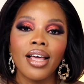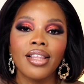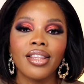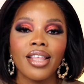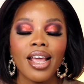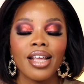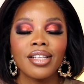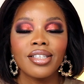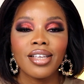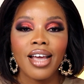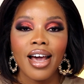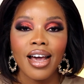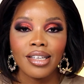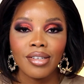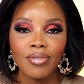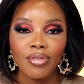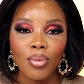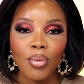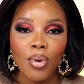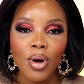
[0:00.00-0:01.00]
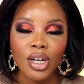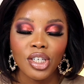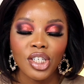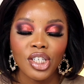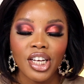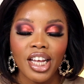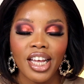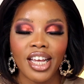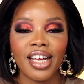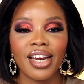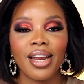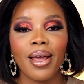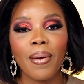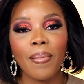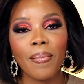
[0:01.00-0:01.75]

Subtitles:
Thanks guys for watching.